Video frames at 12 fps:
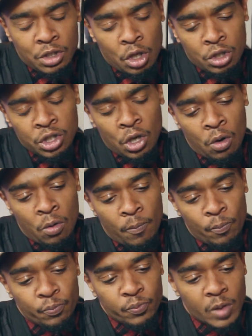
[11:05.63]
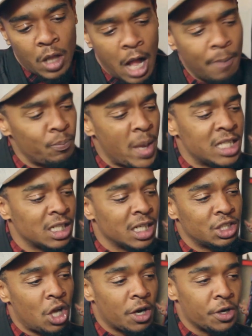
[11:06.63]
So I'm basically
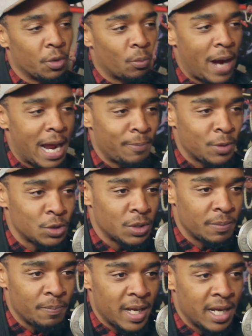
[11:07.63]
talking to rappers and